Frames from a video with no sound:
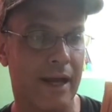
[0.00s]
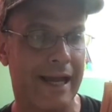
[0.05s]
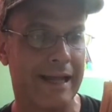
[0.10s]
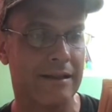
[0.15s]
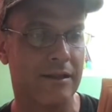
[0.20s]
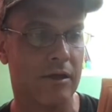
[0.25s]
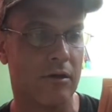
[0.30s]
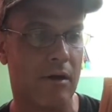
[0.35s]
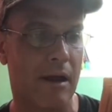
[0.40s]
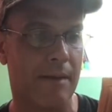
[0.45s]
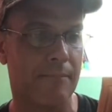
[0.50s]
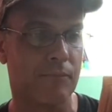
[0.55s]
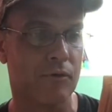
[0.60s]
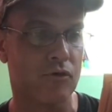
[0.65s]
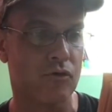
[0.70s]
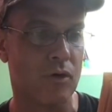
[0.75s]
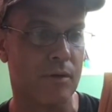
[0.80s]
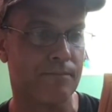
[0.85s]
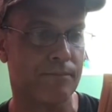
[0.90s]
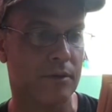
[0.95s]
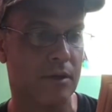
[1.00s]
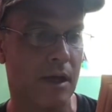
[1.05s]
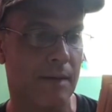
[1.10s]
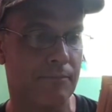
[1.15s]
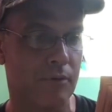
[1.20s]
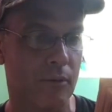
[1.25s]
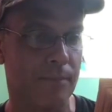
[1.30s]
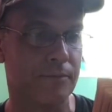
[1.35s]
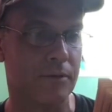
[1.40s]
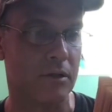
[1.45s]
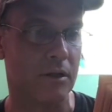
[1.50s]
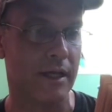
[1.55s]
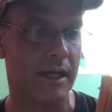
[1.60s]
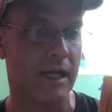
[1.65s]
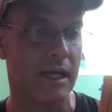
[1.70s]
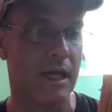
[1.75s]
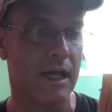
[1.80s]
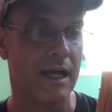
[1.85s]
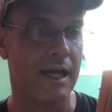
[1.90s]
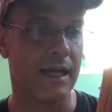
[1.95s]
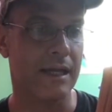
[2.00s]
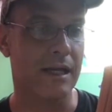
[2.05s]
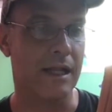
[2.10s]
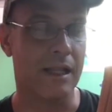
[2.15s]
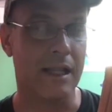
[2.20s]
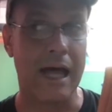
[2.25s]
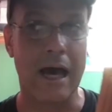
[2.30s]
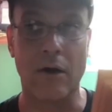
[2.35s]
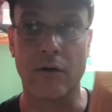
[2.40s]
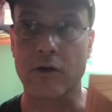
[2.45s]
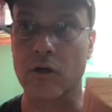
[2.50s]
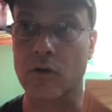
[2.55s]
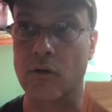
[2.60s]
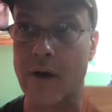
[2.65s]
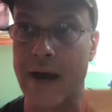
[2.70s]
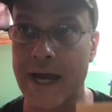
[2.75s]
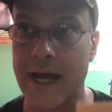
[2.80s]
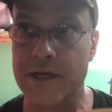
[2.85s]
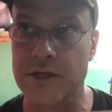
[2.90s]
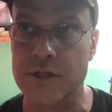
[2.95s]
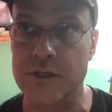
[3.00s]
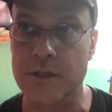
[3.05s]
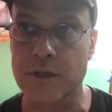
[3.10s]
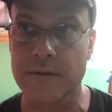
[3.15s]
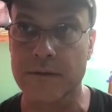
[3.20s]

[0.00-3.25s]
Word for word: ended abruptly in a loud crash.